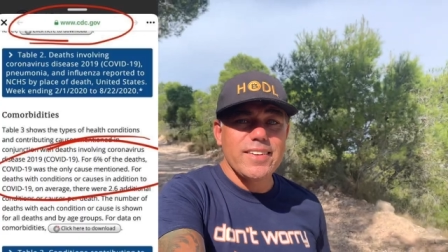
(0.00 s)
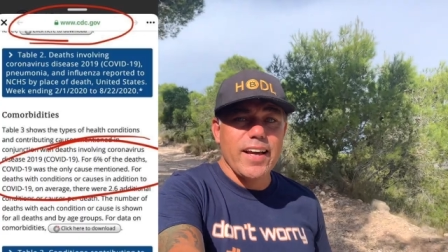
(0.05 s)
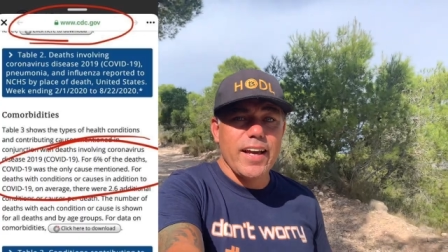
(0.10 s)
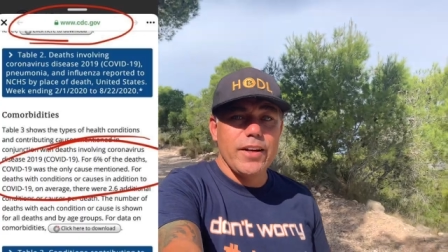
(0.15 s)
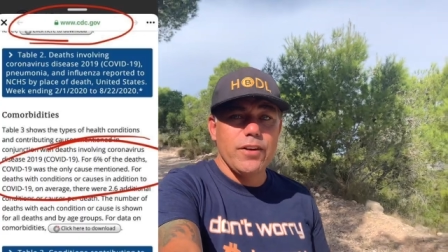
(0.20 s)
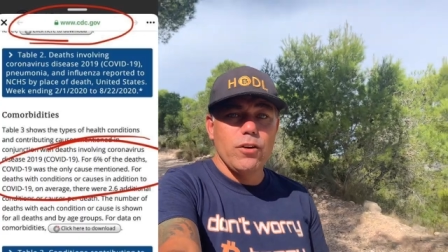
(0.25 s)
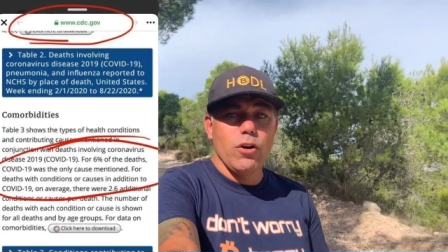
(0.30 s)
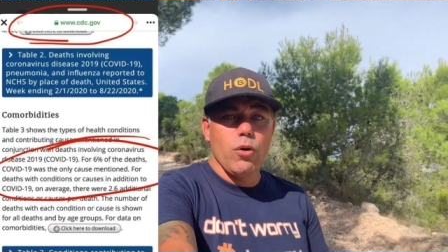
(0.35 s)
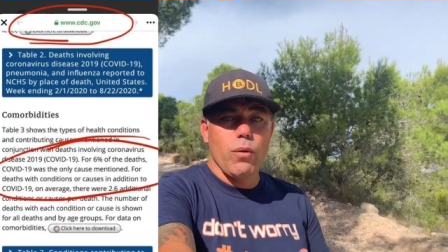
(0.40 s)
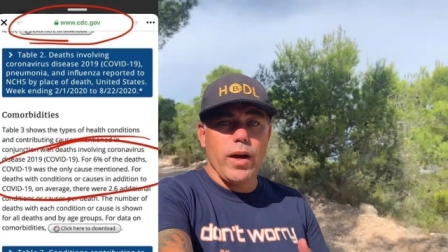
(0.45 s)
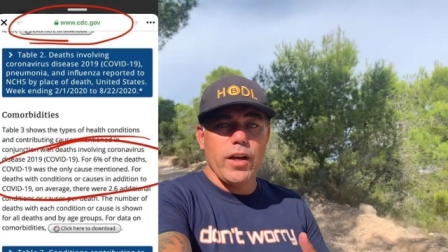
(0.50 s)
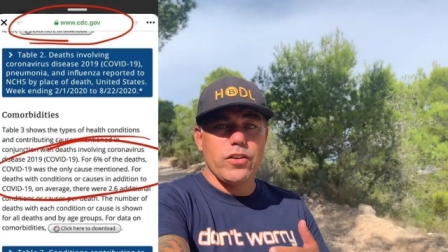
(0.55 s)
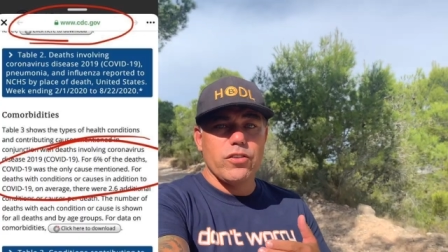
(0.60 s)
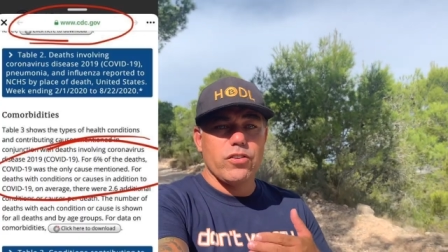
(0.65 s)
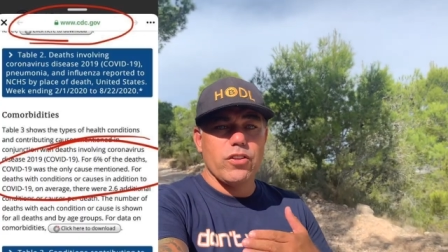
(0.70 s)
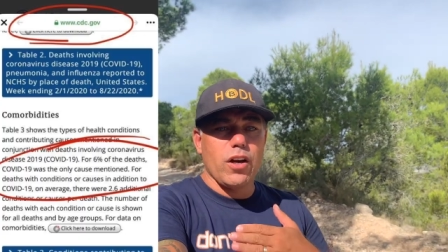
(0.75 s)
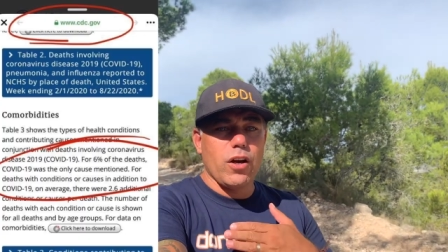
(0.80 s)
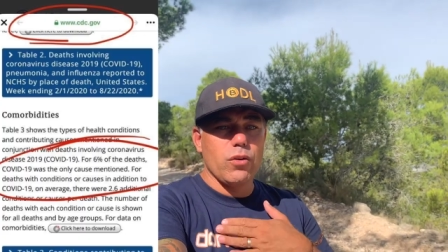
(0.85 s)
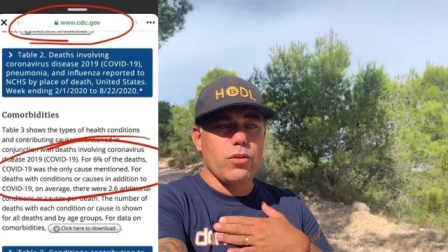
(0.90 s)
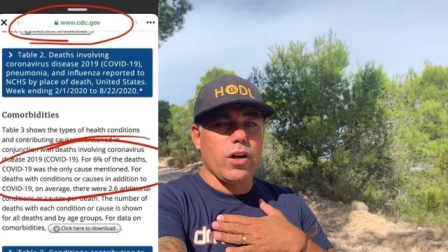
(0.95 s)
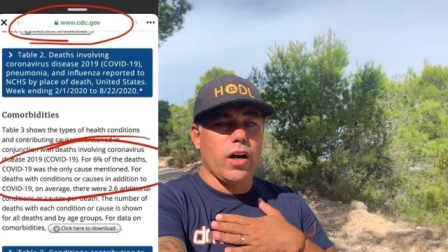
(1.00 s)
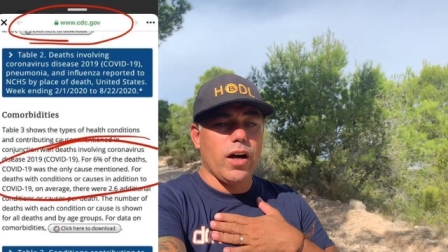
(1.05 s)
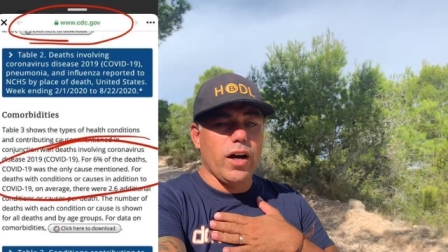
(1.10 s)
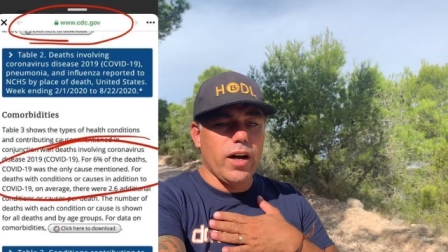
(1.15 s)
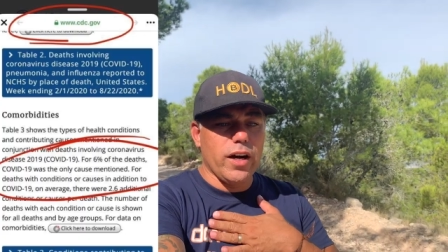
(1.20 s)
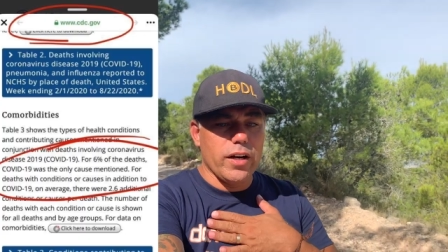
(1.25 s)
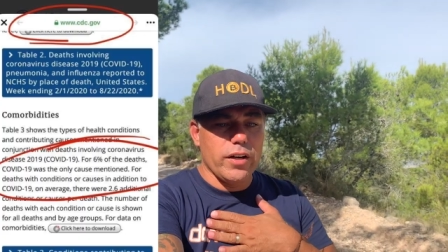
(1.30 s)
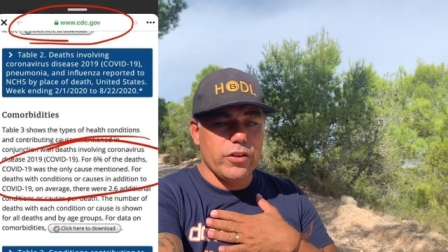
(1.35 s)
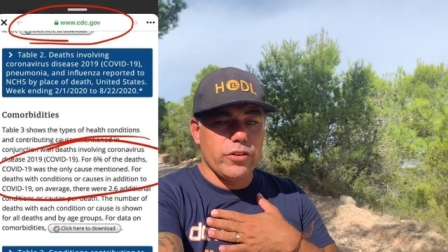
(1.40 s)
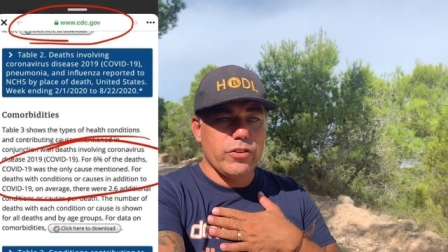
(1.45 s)
I know I sound
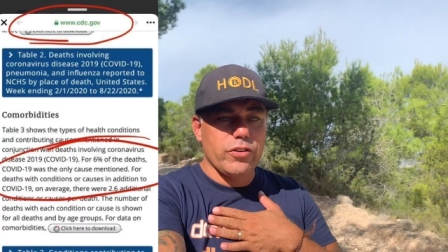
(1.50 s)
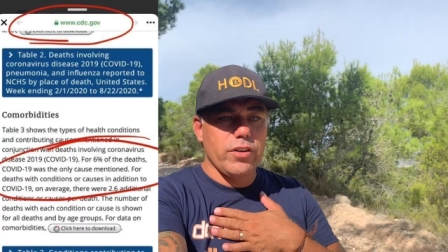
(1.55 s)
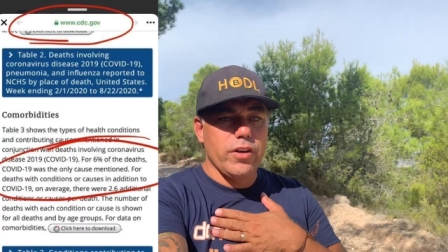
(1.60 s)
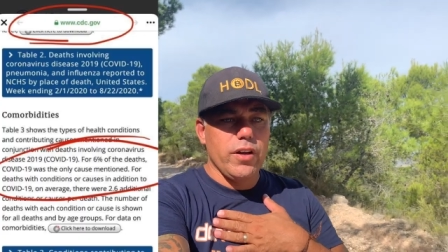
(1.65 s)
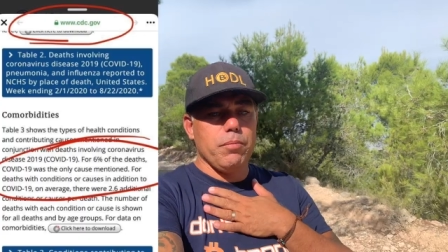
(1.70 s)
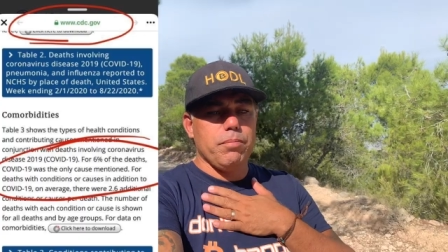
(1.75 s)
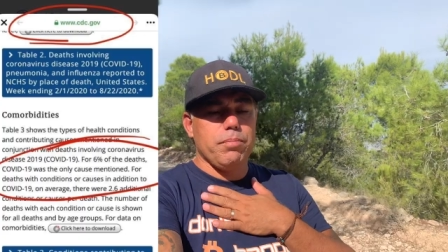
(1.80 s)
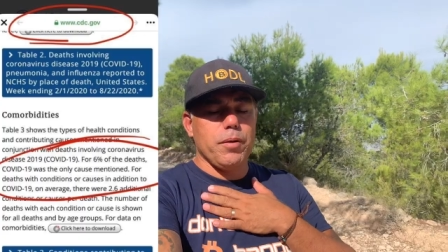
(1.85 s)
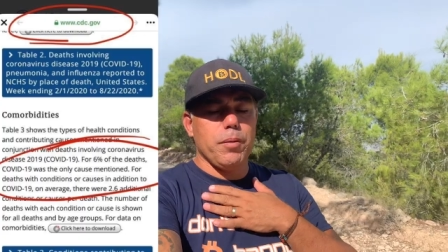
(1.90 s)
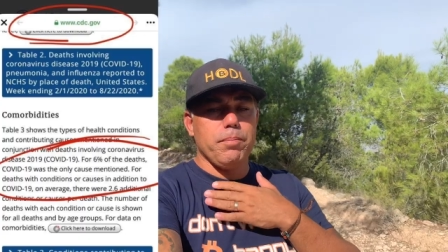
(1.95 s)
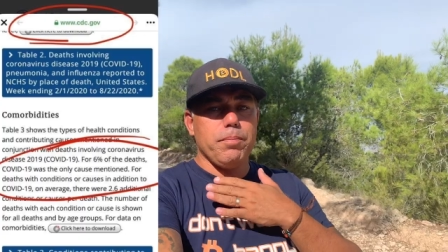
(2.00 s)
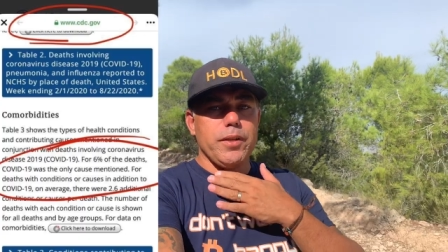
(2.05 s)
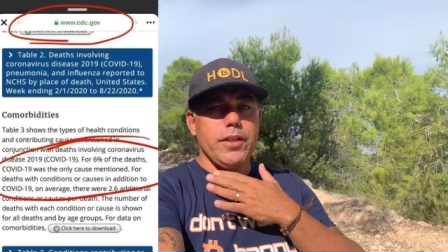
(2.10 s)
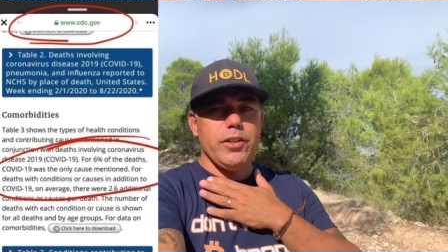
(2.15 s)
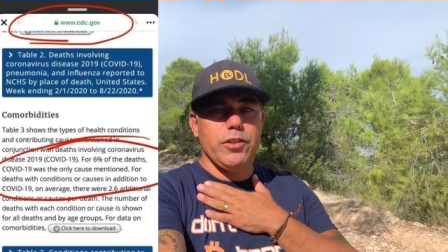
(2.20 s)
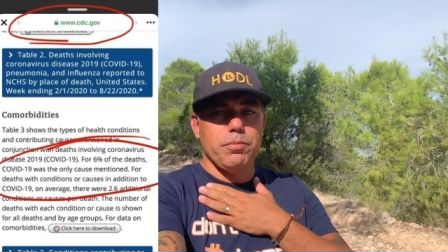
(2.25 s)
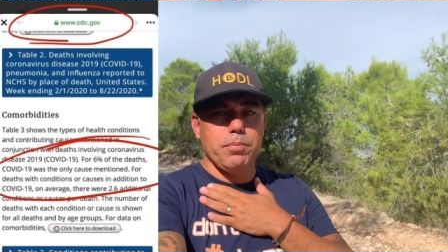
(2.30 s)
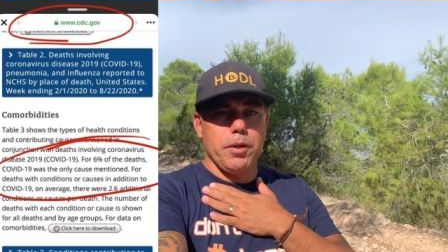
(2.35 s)
harsh, but please,